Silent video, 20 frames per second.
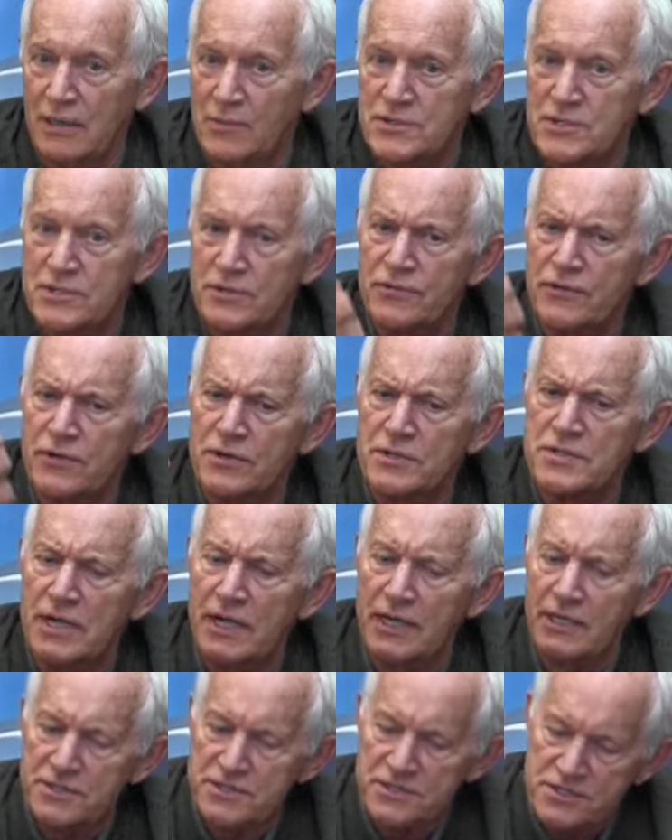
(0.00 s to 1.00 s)
that was the first
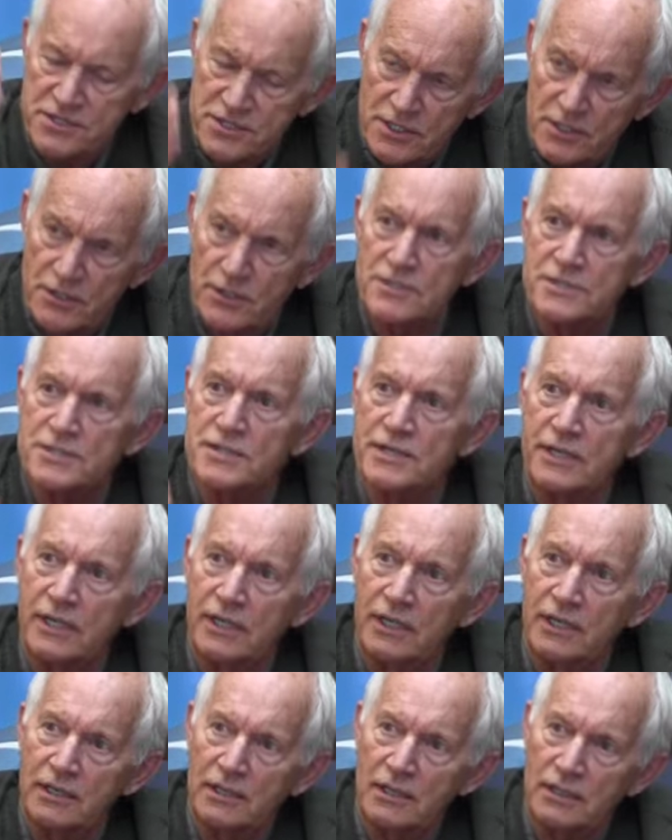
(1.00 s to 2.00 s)
like seriously.